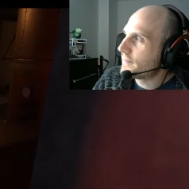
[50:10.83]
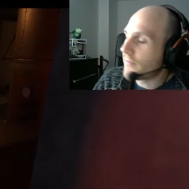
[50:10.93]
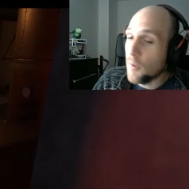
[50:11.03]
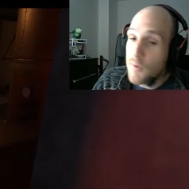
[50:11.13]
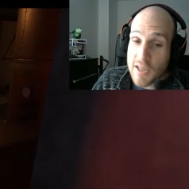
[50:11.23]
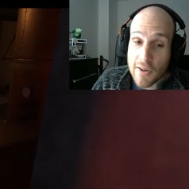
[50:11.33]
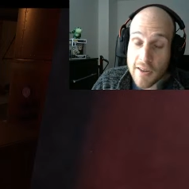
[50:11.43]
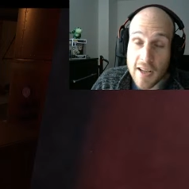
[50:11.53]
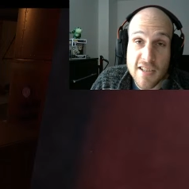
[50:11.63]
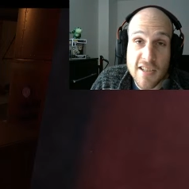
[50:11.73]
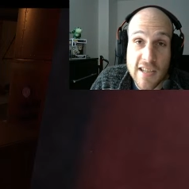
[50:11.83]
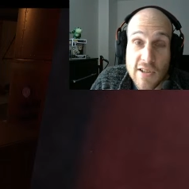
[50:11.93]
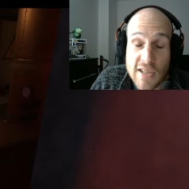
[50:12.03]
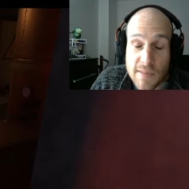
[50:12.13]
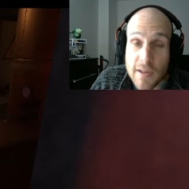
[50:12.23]
The scary thing is he was
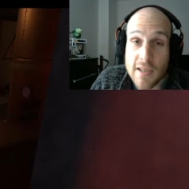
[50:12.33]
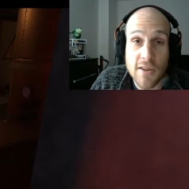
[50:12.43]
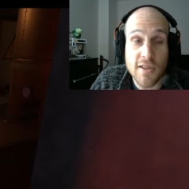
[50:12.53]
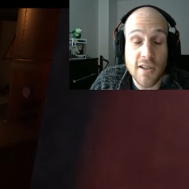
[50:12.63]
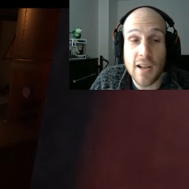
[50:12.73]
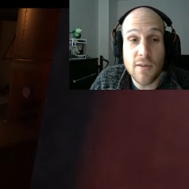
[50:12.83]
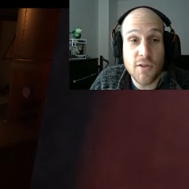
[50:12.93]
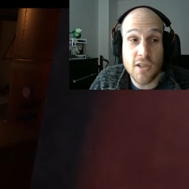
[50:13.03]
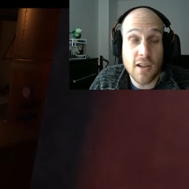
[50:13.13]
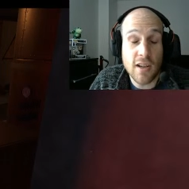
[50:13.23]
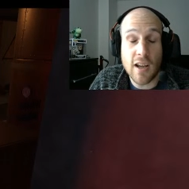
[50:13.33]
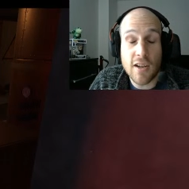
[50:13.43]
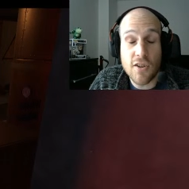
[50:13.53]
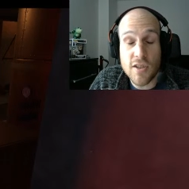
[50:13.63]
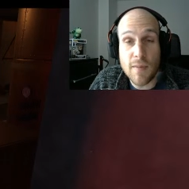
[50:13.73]
ex-military, and he was just like, yeah, can
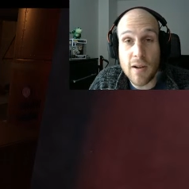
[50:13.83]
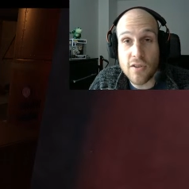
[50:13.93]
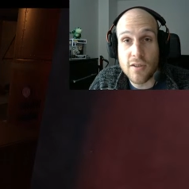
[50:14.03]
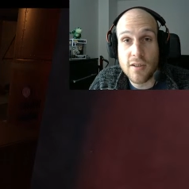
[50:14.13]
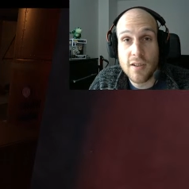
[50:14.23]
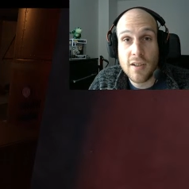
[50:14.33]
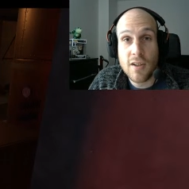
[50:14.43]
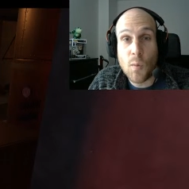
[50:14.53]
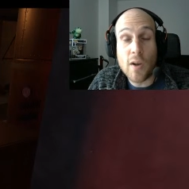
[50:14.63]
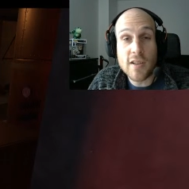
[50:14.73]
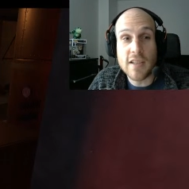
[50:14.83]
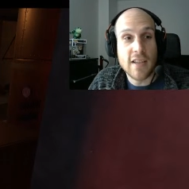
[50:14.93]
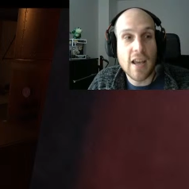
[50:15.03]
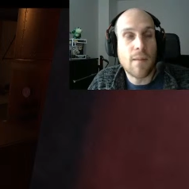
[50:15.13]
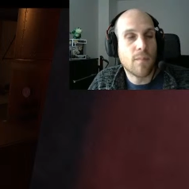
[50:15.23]
you just imagine? Well, I said to
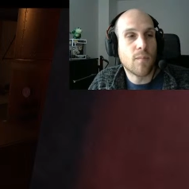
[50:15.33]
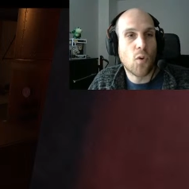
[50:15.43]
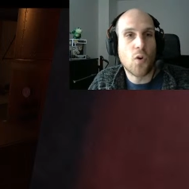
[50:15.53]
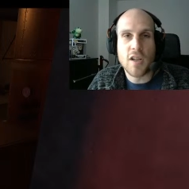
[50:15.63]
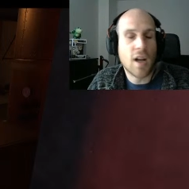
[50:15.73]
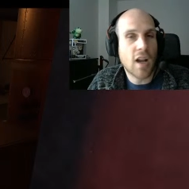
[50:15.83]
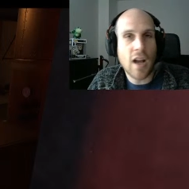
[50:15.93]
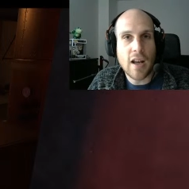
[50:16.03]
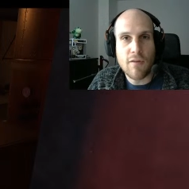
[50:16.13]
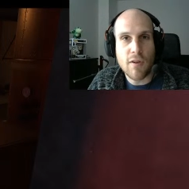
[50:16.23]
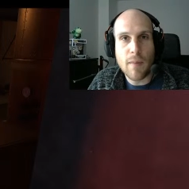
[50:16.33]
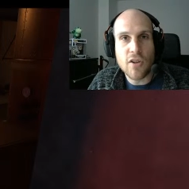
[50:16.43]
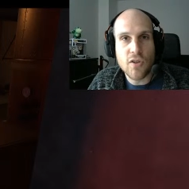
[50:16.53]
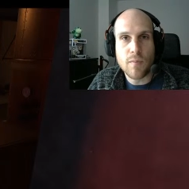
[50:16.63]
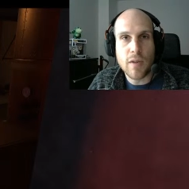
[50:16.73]
him more was like, I can't even
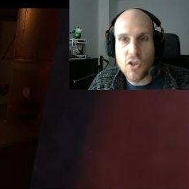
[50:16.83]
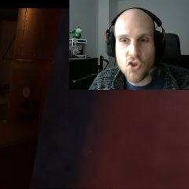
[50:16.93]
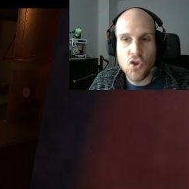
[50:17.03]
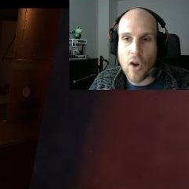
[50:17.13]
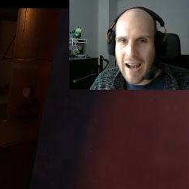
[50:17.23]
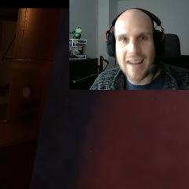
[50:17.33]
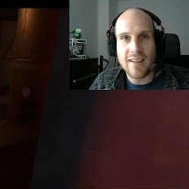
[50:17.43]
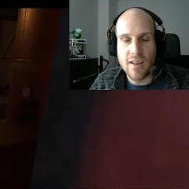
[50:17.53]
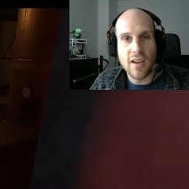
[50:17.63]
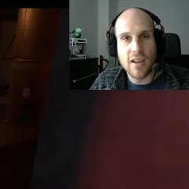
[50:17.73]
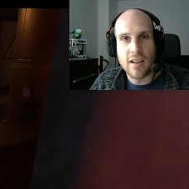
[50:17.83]
imagine being shot at, like